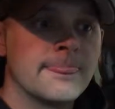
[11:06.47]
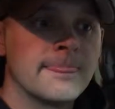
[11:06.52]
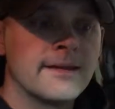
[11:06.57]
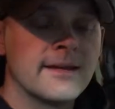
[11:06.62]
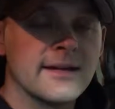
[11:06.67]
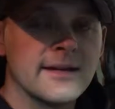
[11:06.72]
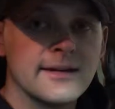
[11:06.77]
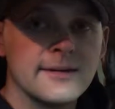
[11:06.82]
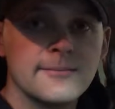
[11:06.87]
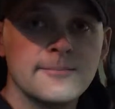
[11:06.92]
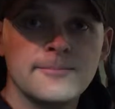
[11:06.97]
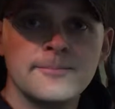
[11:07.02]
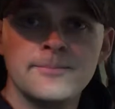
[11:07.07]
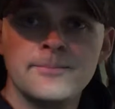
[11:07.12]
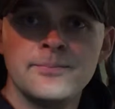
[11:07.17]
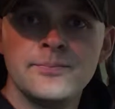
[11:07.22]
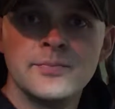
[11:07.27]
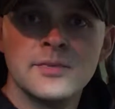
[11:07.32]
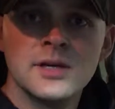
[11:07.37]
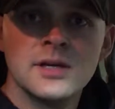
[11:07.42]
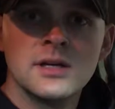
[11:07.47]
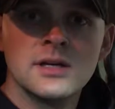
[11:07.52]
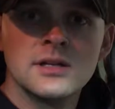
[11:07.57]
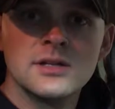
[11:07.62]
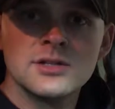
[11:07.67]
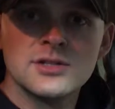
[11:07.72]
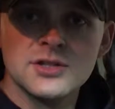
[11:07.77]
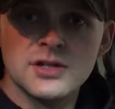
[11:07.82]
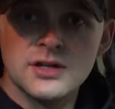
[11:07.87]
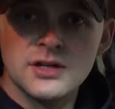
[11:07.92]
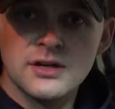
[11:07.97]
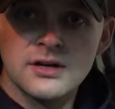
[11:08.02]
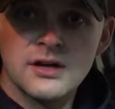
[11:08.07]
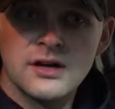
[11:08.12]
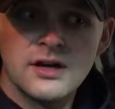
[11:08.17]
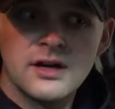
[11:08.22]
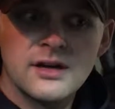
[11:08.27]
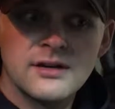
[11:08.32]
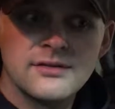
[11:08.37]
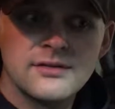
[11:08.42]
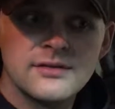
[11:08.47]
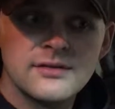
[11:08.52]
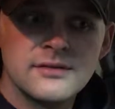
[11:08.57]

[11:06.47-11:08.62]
Okay, shut it off,